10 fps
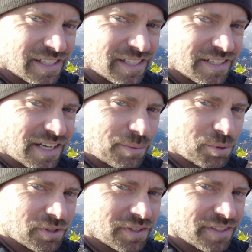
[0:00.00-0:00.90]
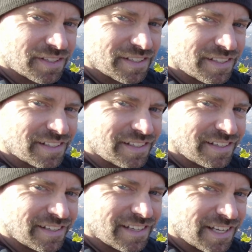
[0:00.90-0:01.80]
a diaper.
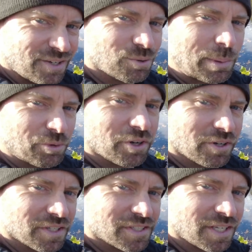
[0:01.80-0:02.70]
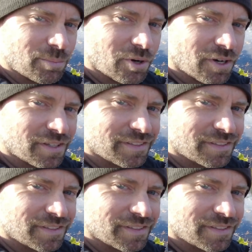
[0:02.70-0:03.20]
And you remember you're in a city park.